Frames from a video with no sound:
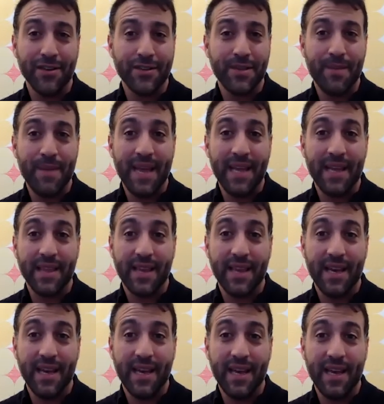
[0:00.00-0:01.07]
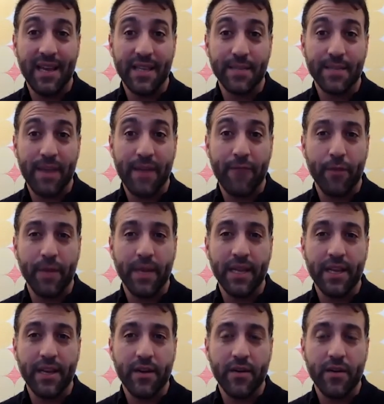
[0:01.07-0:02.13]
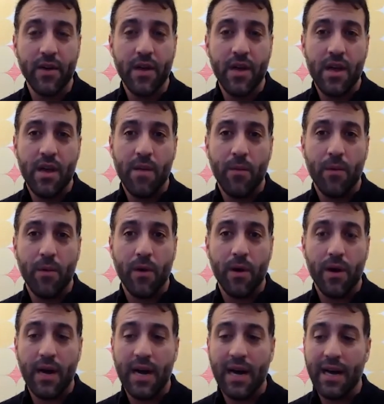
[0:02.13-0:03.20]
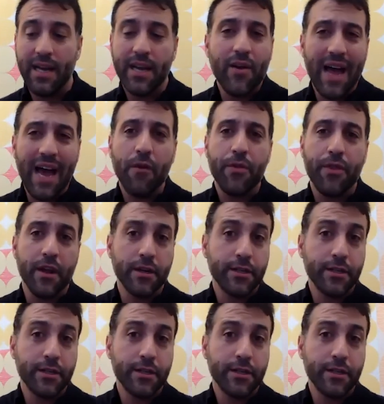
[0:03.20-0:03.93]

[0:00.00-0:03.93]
to make this platform a little more, a little healthier.